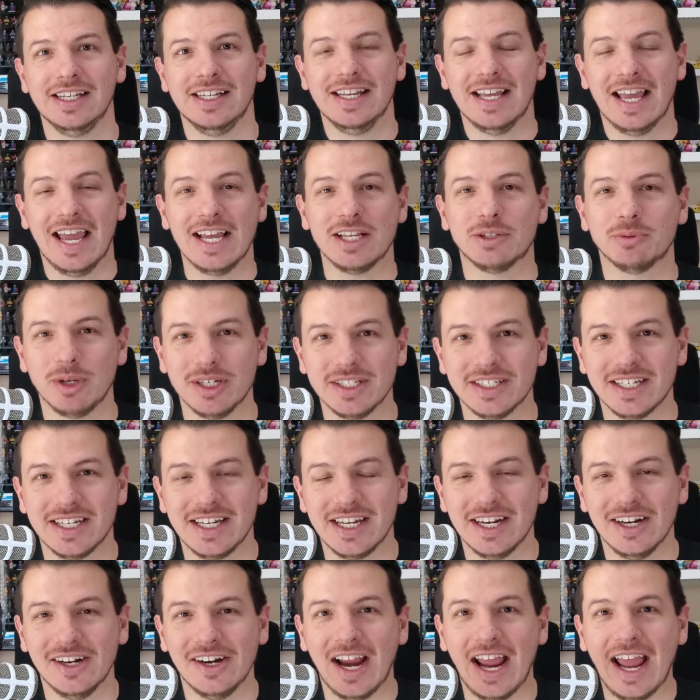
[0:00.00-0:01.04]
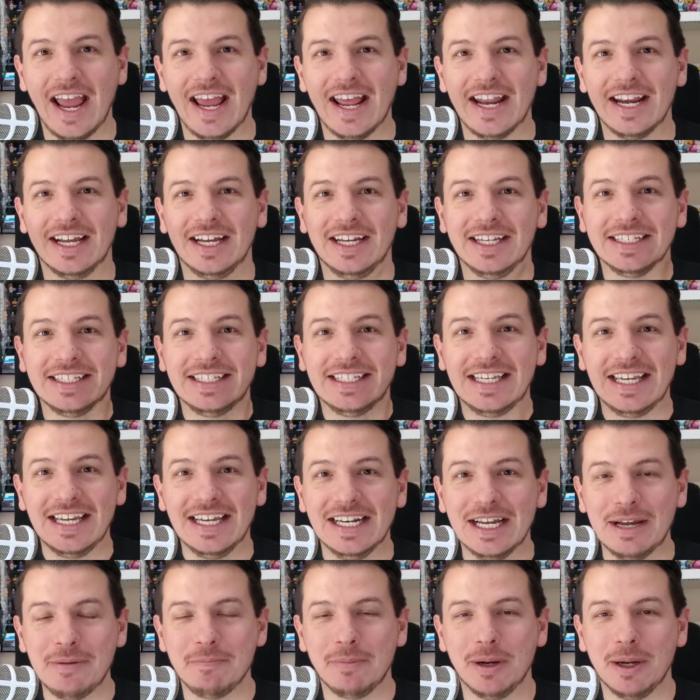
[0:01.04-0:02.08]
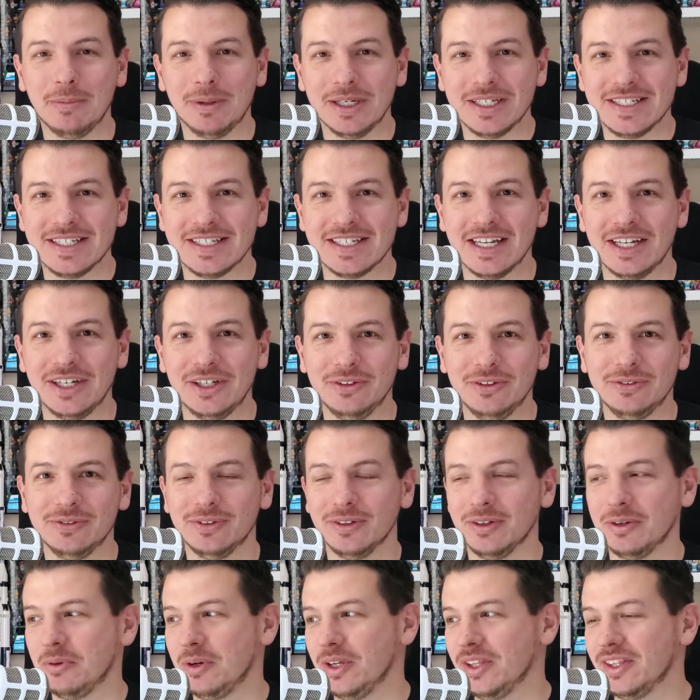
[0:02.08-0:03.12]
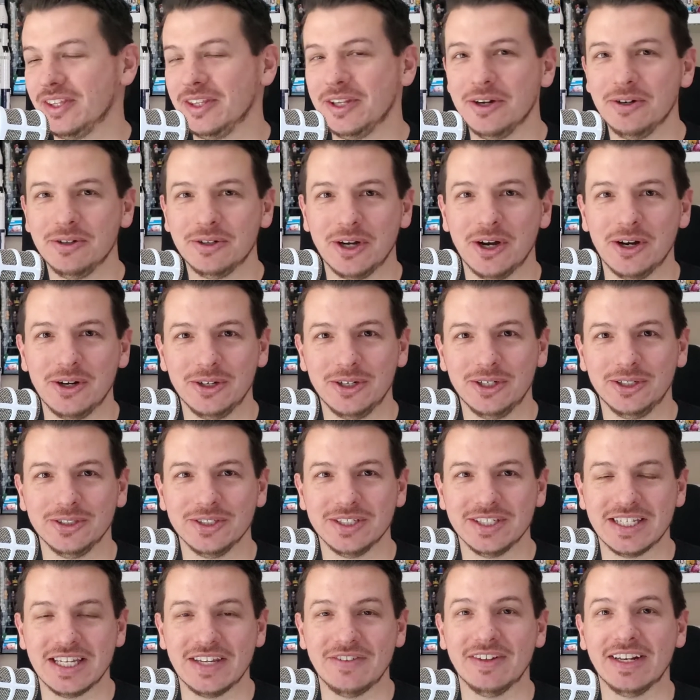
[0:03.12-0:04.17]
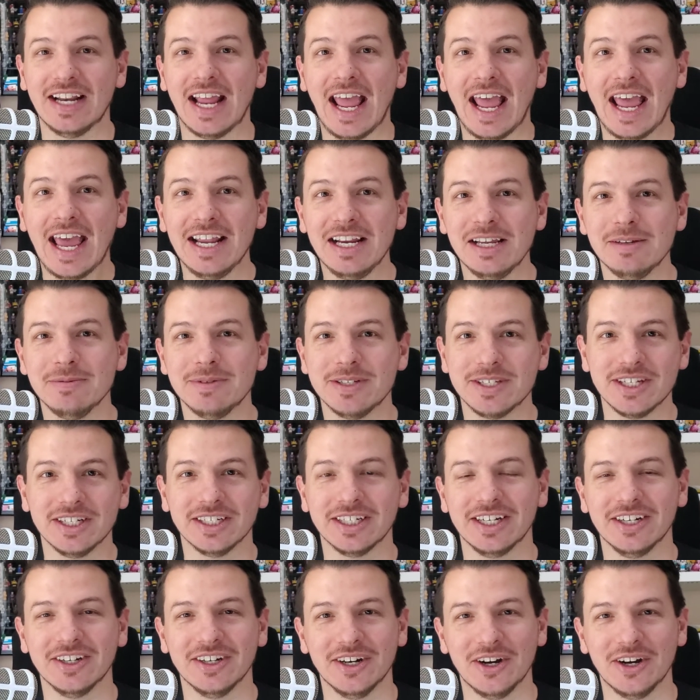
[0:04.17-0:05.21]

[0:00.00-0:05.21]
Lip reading: Hey, it's Wesley here, and again, I'm by myself with no co-host, Steven, and I'm stuck here at